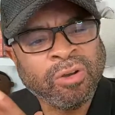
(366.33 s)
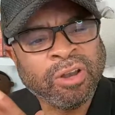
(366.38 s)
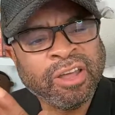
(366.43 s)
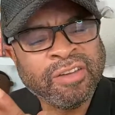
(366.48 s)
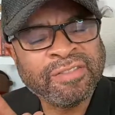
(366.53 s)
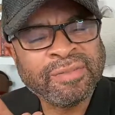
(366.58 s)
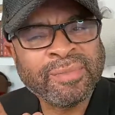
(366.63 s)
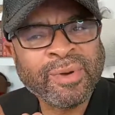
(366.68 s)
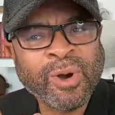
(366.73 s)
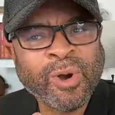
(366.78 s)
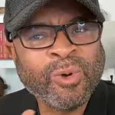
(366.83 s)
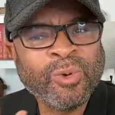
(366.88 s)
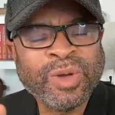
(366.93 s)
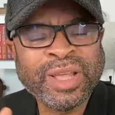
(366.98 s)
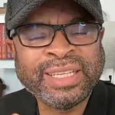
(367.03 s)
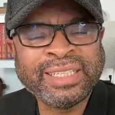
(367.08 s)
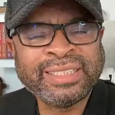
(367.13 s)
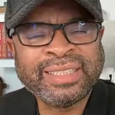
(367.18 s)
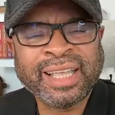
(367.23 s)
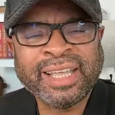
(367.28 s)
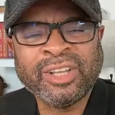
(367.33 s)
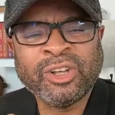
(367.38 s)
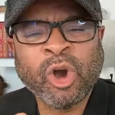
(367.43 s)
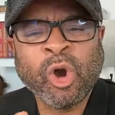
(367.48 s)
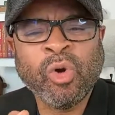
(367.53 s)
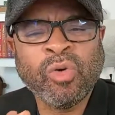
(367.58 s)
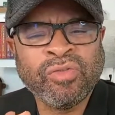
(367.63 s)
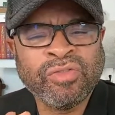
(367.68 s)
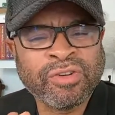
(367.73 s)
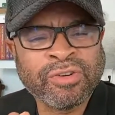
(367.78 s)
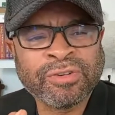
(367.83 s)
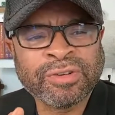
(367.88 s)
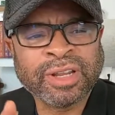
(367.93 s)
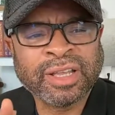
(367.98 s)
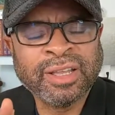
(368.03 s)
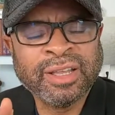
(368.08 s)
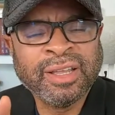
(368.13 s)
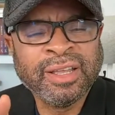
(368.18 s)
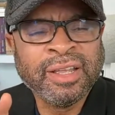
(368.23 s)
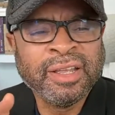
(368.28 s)
of them always stay covert.
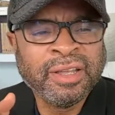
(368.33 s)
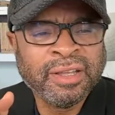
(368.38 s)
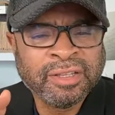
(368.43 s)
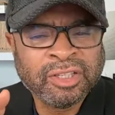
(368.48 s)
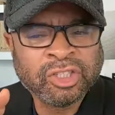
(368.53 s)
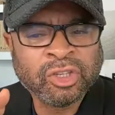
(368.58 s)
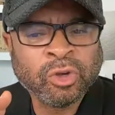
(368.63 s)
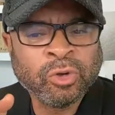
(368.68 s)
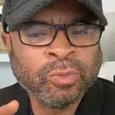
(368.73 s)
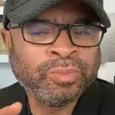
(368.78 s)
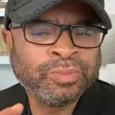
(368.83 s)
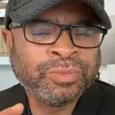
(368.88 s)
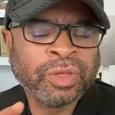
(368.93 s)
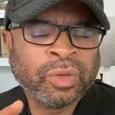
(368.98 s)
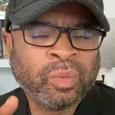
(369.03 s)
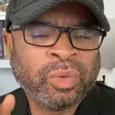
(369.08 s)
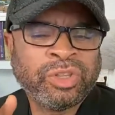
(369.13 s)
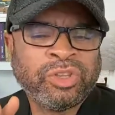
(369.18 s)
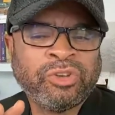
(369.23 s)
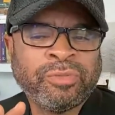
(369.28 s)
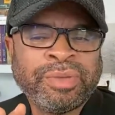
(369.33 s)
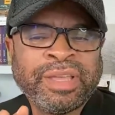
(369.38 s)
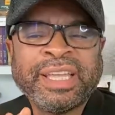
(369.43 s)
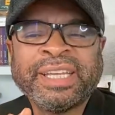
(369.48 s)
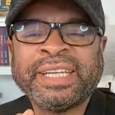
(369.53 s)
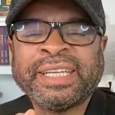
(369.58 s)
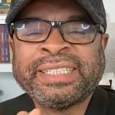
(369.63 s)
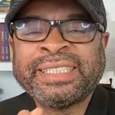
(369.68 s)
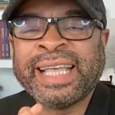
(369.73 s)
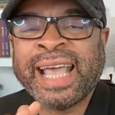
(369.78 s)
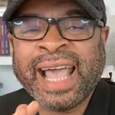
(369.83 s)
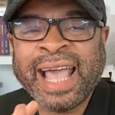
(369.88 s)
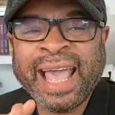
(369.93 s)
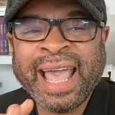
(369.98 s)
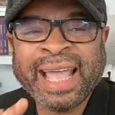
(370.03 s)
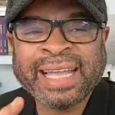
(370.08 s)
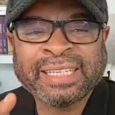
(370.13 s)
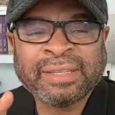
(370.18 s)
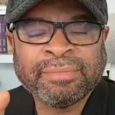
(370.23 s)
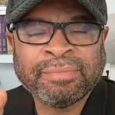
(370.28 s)
So when you're being
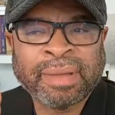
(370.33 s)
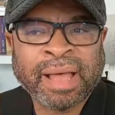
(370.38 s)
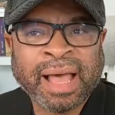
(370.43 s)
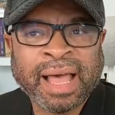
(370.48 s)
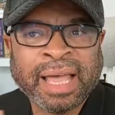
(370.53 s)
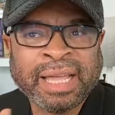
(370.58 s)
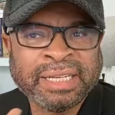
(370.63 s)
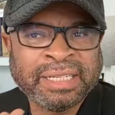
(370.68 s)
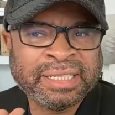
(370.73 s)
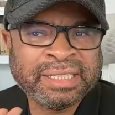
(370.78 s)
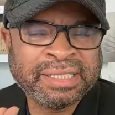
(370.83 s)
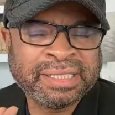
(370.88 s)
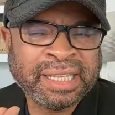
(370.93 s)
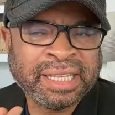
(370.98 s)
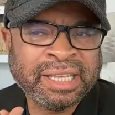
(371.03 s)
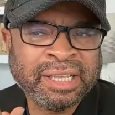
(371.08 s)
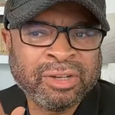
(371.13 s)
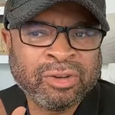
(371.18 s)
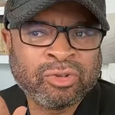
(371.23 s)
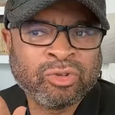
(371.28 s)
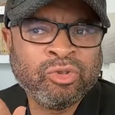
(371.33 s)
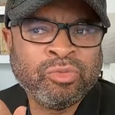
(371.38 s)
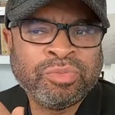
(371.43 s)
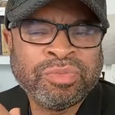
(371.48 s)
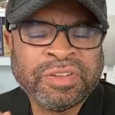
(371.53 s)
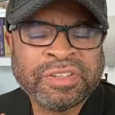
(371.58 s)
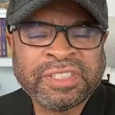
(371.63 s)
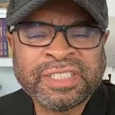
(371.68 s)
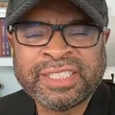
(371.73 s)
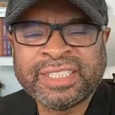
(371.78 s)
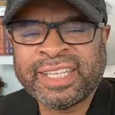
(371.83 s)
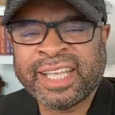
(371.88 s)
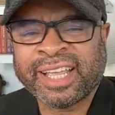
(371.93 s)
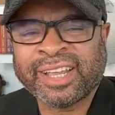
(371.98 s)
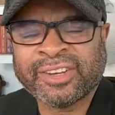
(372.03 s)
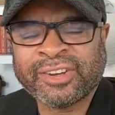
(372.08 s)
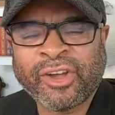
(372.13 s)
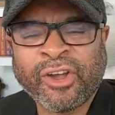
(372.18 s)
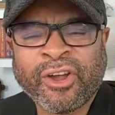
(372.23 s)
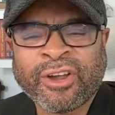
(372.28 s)
attacked by, let's say, a group of sick
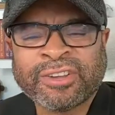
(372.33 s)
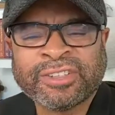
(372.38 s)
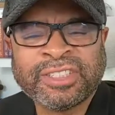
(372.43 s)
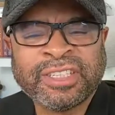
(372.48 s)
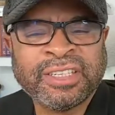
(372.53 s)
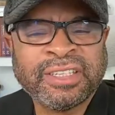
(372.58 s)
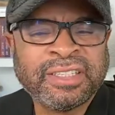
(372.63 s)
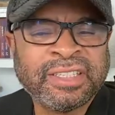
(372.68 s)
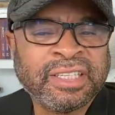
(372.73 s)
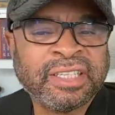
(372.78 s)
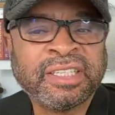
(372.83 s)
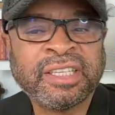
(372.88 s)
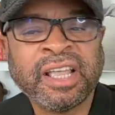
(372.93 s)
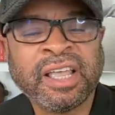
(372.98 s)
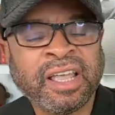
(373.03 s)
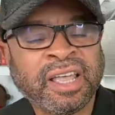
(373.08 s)
narcissists,